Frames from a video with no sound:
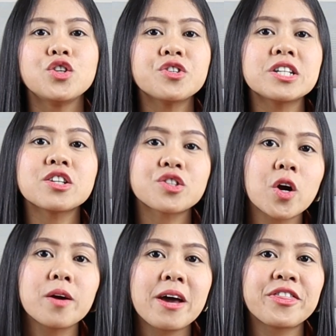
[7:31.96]
Using the
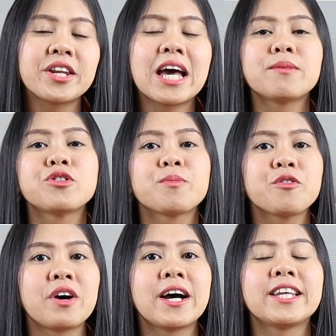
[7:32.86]
STAR method helps you
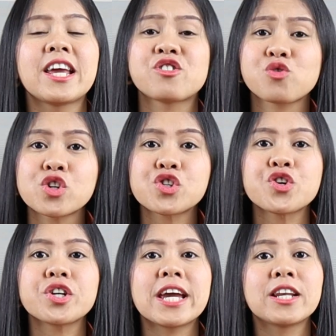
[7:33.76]
provide a
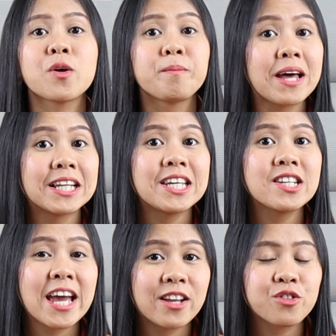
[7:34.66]
structured and
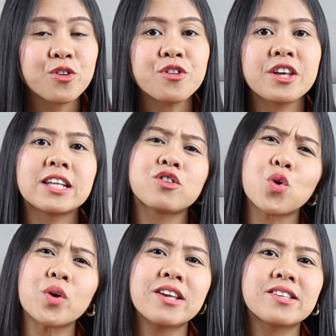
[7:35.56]
compelling answer that
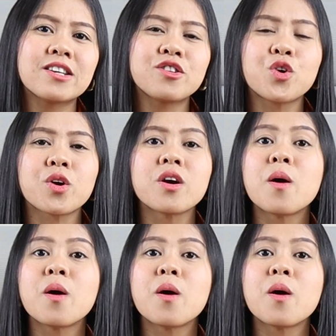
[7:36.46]
showcases your